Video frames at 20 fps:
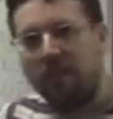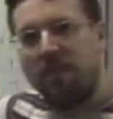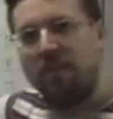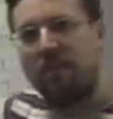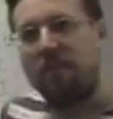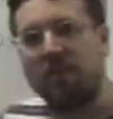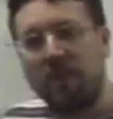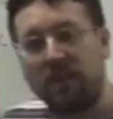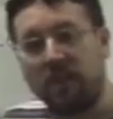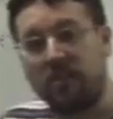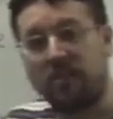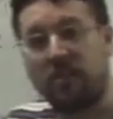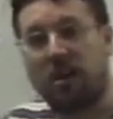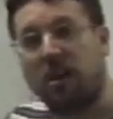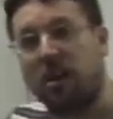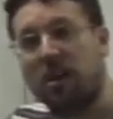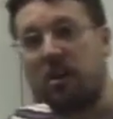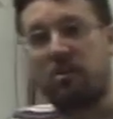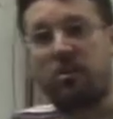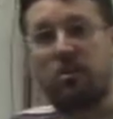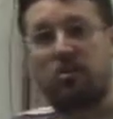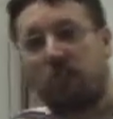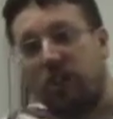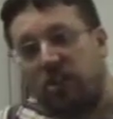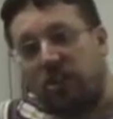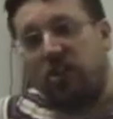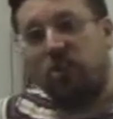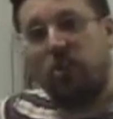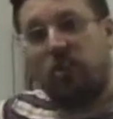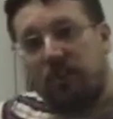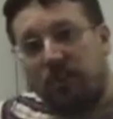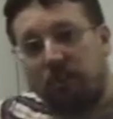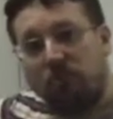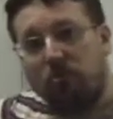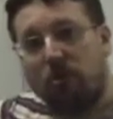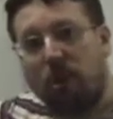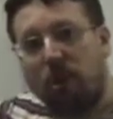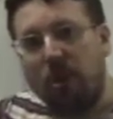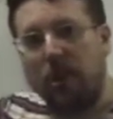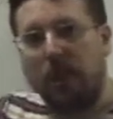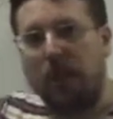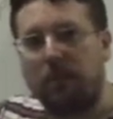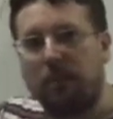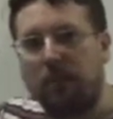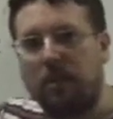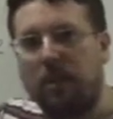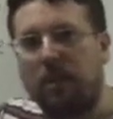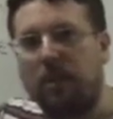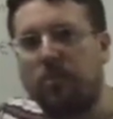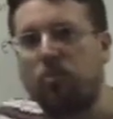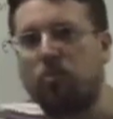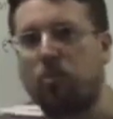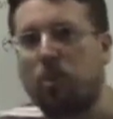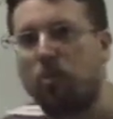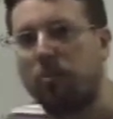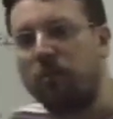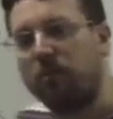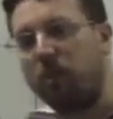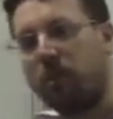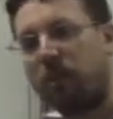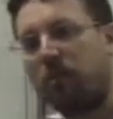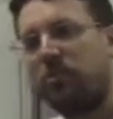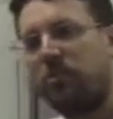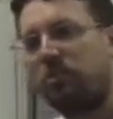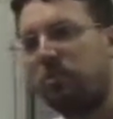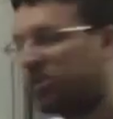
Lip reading: for the entire duration of it running. Okay, so what we've got to do